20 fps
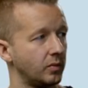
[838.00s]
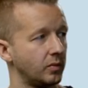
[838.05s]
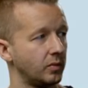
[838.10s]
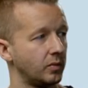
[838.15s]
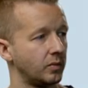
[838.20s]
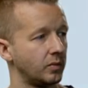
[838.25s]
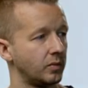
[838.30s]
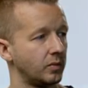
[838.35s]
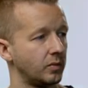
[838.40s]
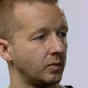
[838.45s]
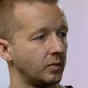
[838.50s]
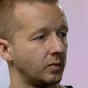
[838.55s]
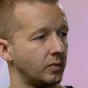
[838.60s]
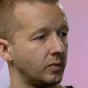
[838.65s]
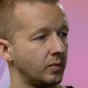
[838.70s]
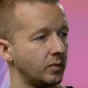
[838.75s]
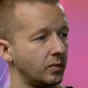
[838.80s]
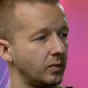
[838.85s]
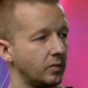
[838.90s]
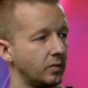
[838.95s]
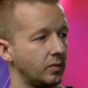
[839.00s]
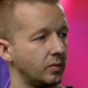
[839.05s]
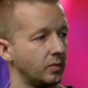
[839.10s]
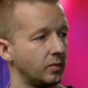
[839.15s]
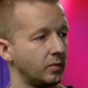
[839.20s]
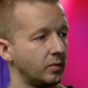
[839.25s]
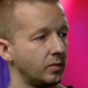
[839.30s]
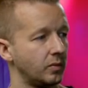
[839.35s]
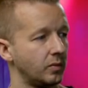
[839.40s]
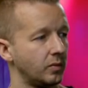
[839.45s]

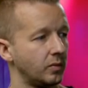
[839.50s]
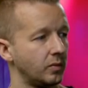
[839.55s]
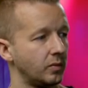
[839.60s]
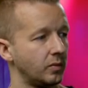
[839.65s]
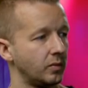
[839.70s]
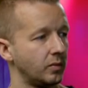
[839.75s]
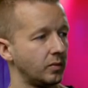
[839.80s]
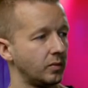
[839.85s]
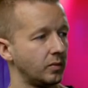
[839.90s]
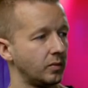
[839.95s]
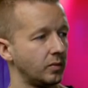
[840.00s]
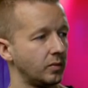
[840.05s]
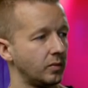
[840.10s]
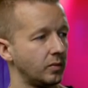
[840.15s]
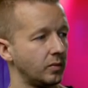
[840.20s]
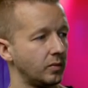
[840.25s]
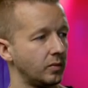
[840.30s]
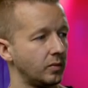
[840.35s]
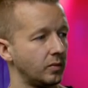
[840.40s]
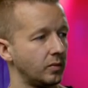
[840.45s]
Nothing is said.